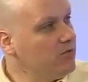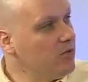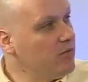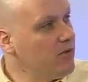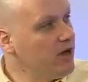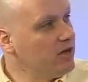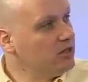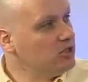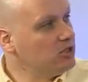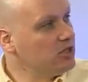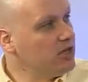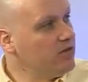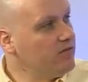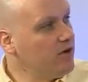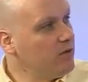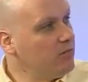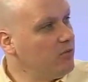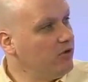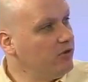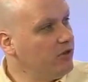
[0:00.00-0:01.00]
we better just give
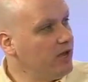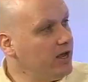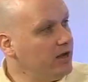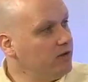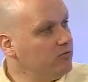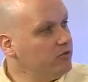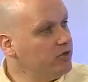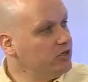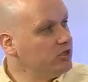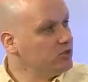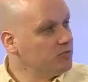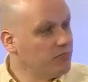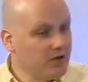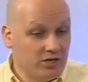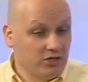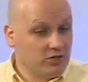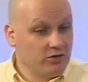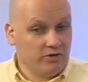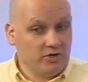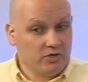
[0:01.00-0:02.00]
up on that and we just
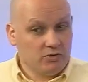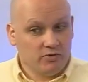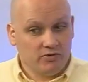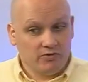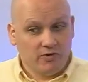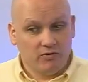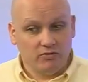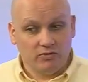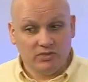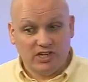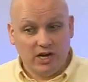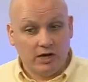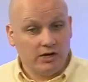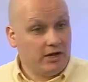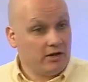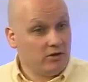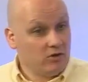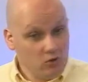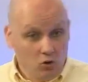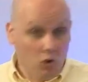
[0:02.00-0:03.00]
better do it as we've always done
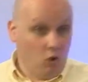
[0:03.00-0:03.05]
it,